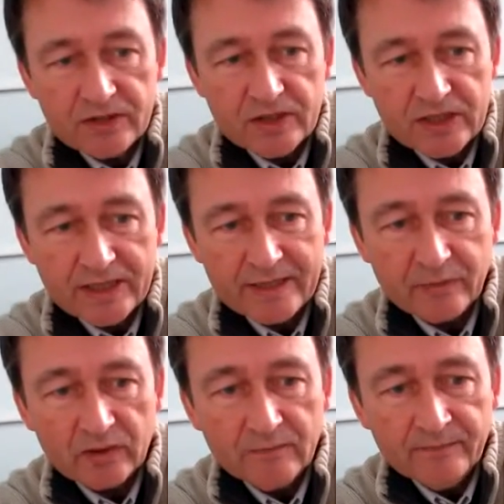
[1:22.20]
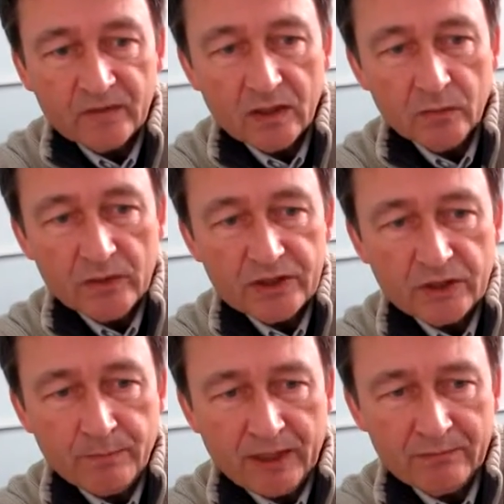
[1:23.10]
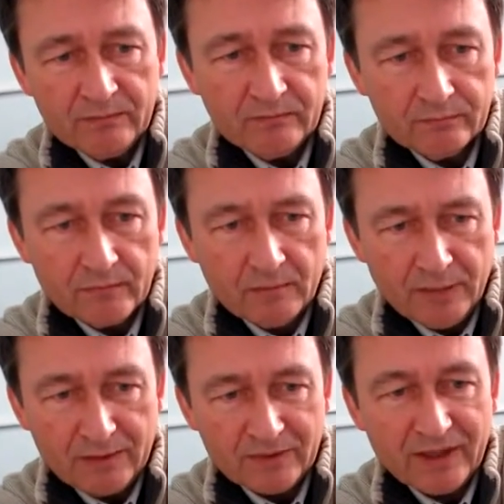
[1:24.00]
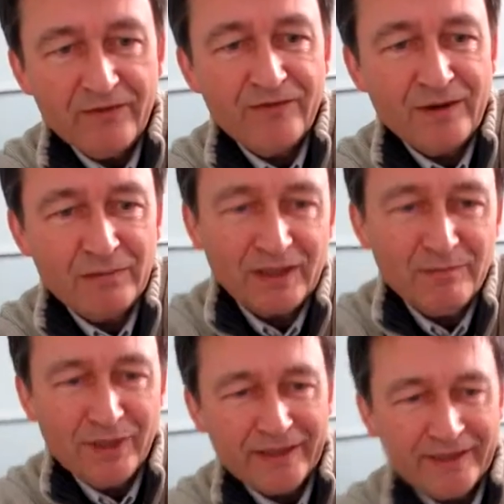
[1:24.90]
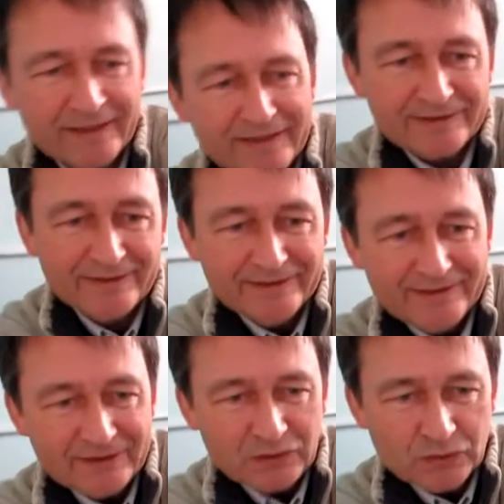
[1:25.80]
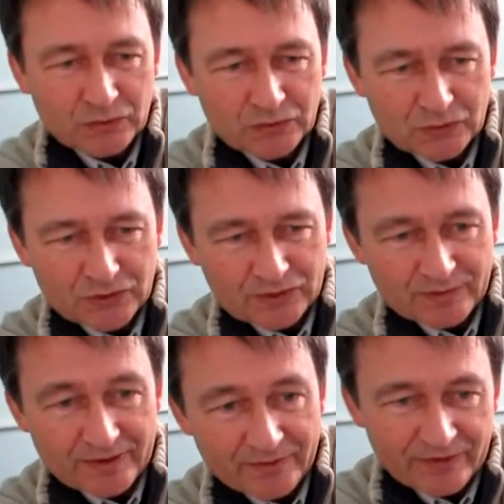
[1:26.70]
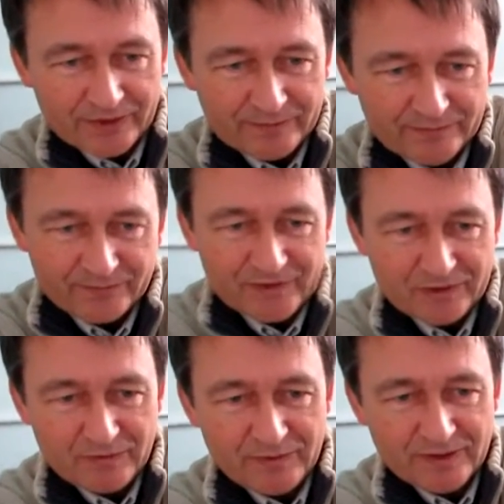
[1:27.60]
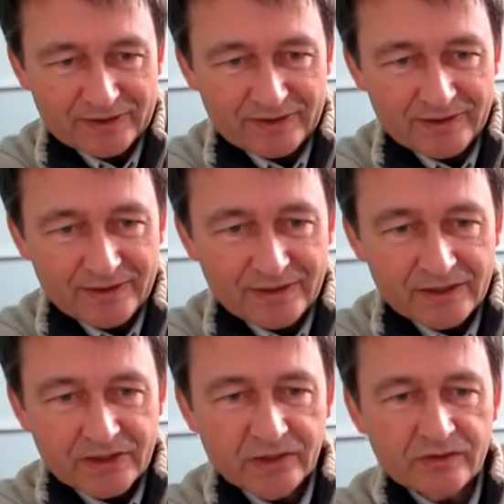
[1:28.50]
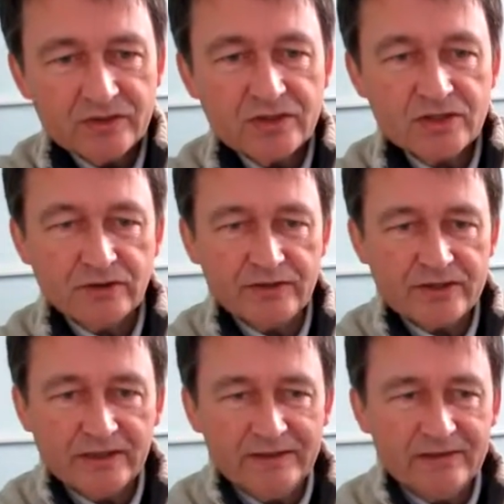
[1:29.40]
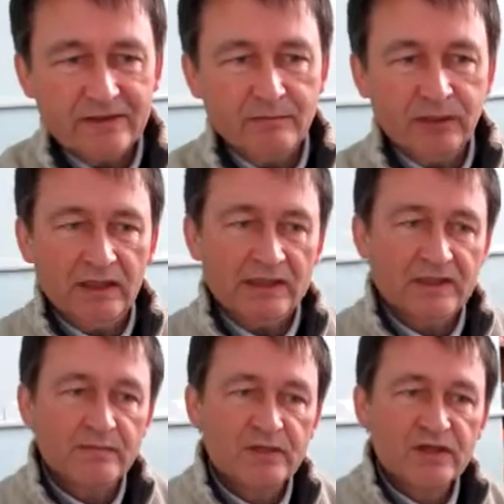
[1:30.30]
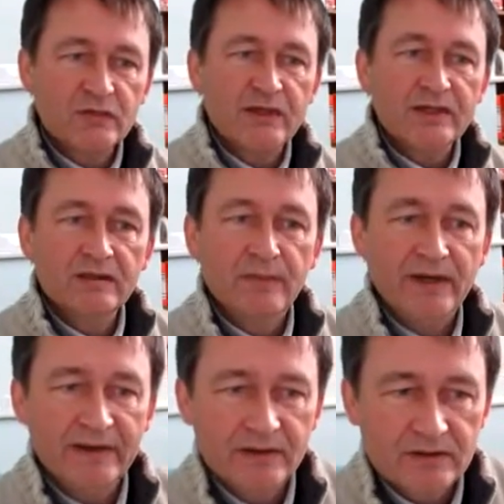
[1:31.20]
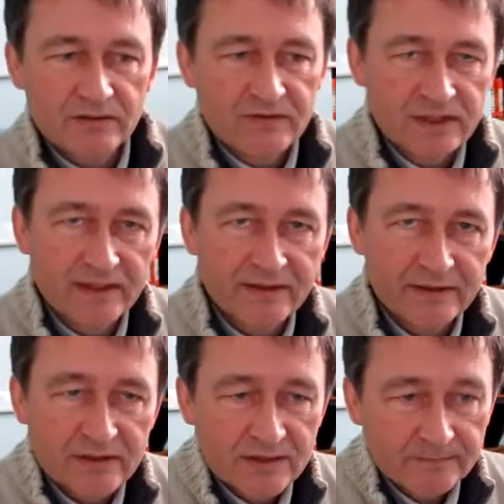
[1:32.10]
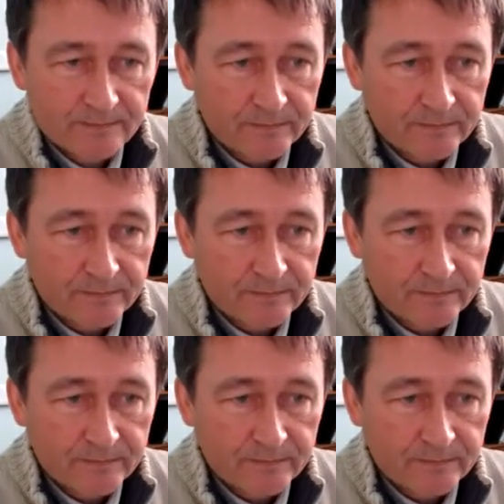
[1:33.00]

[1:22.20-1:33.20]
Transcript: as a table on which a family picnicked. Oh goodness me, there we are. That's a bit better. Children's toys littered the place between the piles of tyres.